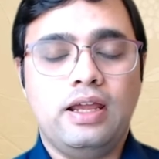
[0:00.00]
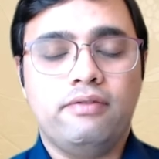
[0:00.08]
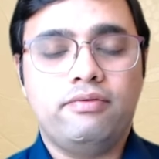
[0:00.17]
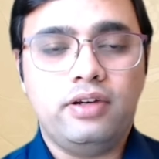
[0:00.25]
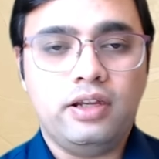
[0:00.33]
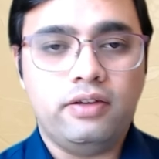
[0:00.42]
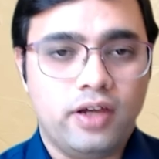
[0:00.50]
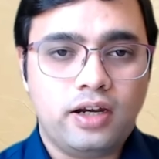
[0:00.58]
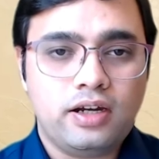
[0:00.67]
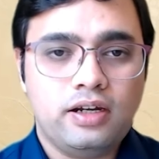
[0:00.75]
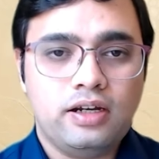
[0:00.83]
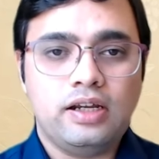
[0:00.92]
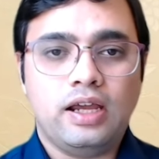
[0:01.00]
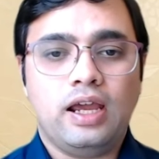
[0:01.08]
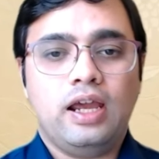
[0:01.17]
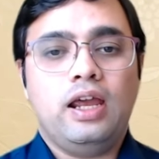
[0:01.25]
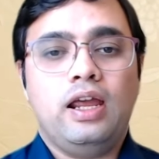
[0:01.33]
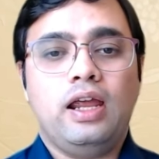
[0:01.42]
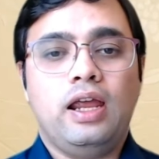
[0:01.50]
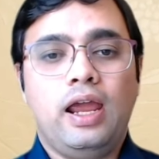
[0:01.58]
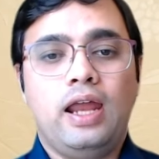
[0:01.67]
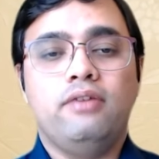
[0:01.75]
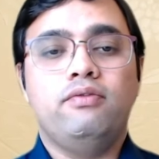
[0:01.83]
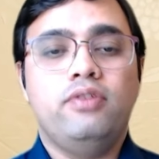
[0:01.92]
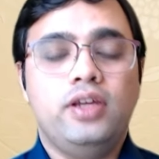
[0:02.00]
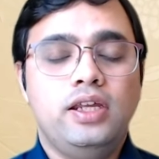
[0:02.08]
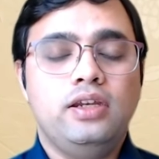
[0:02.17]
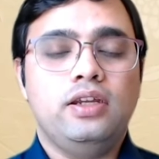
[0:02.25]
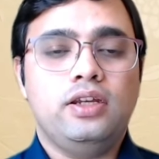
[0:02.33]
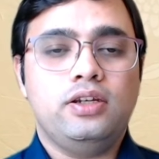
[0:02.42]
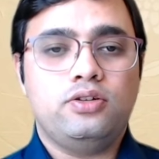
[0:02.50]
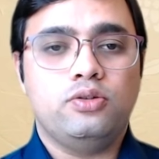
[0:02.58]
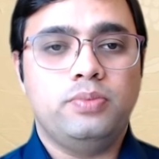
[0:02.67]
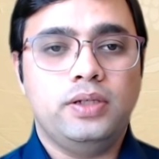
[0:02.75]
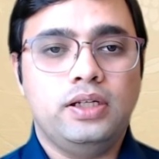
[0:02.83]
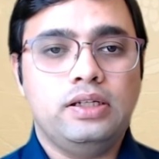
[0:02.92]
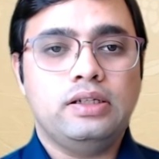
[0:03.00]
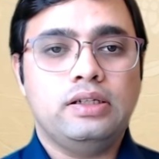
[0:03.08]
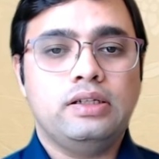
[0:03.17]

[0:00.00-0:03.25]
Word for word: everywhere, and we need to be,